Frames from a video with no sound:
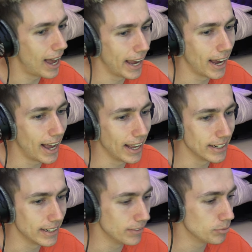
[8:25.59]
Aye, aye.
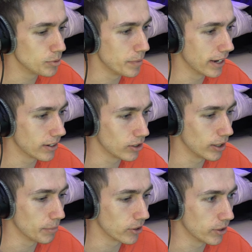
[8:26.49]
Leave him to me. I got
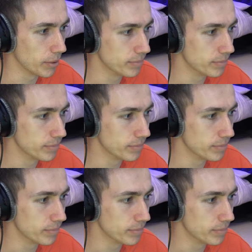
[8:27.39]
him. I got him.